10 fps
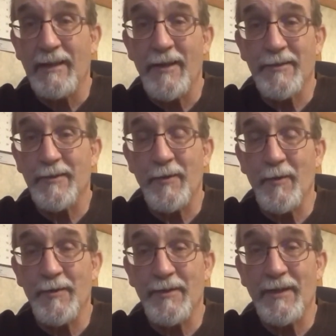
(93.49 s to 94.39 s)

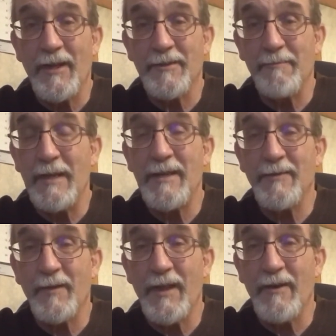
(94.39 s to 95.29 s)
souls and lost beings
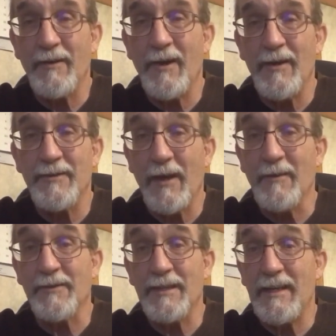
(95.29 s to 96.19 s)
without God, so I
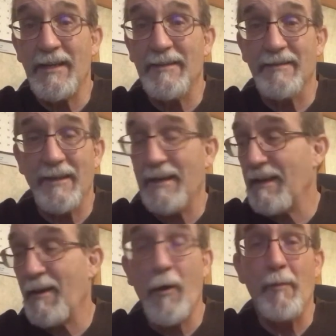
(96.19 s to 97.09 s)
don't see any
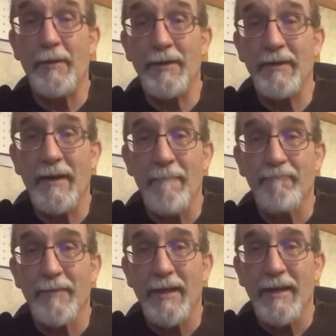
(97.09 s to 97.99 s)
hope in
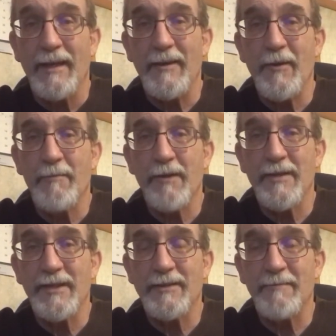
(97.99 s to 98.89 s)
your
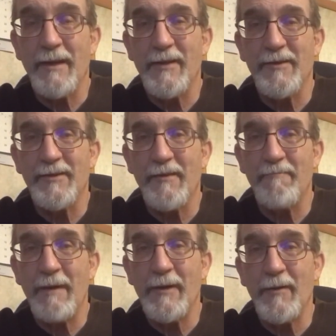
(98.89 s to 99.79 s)
project to make yourself
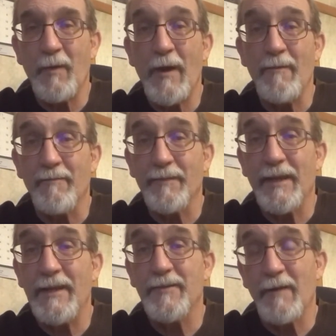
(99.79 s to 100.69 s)
better. Well,
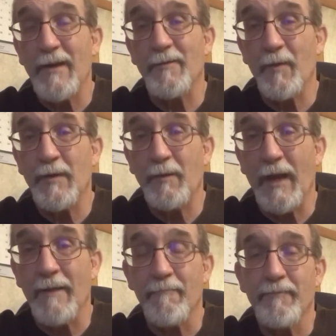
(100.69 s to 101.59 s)
he's right in one
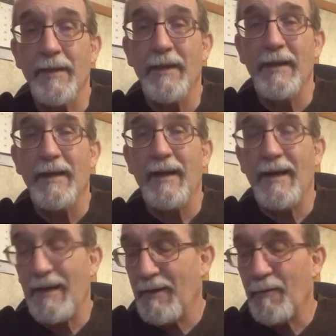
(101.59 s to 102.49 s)
way.
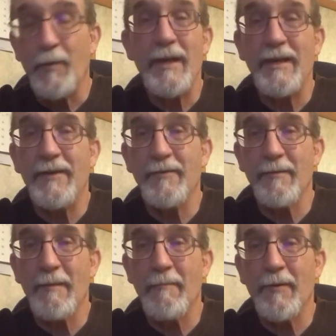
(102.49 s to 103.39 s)
We need to
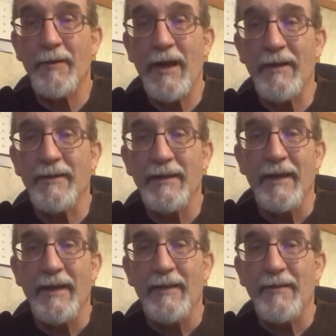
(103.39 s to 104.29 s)
remember not
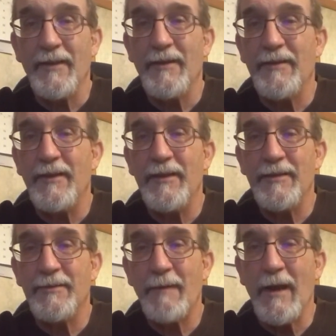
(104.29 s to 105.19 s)
the
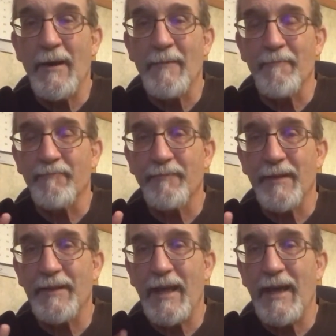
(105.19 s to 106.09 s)
despair
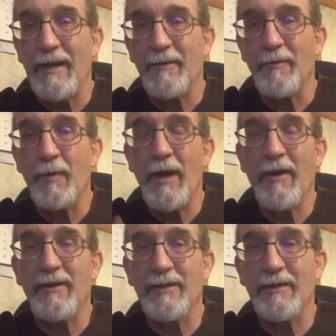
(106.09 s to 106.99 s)
that we
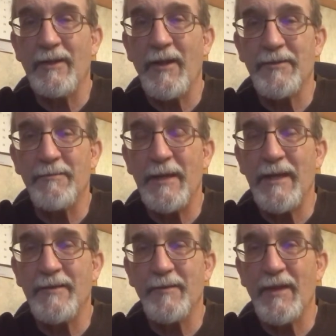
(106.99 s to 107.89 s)
are lost
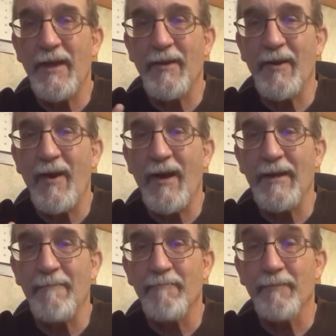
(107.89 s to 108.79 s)
beings without God.
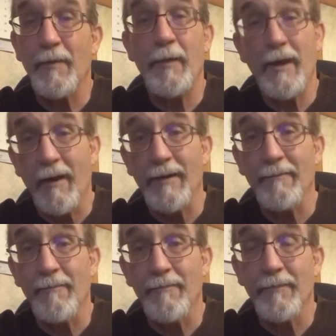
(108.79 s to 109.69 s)
We are.
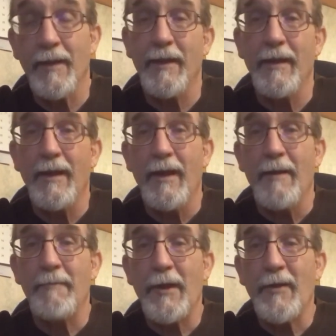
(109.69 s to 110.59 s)

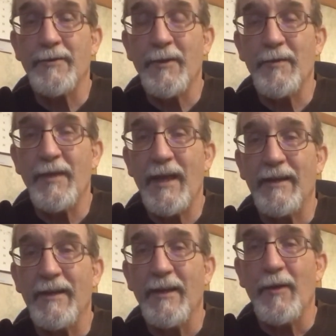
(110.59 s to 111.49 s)
But also that
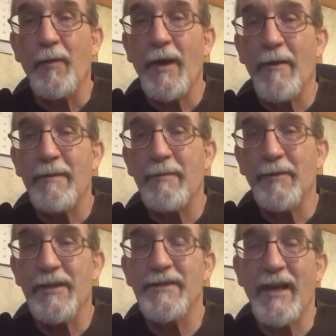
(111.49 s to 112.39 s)
we are people
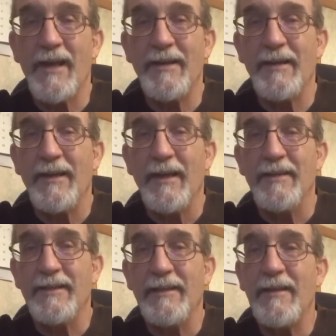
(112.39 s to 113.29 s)
designed
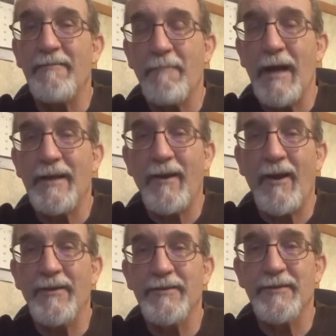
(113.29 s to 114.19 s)
to live by
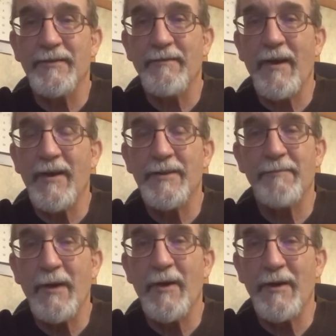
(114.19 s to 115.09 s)
God's very
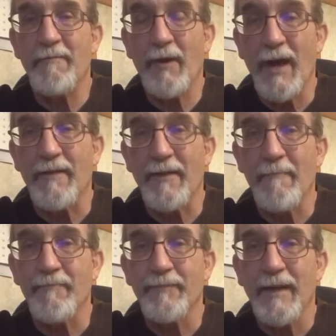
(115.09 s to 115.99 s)
spirit and breath.
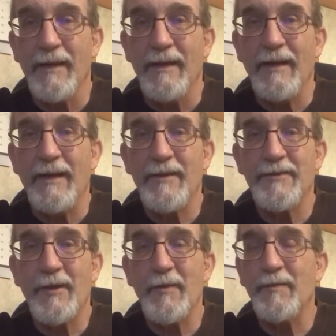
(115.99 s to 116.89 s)

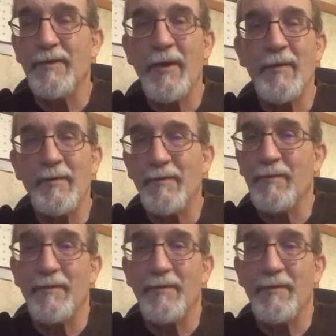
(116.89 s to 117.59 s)
So no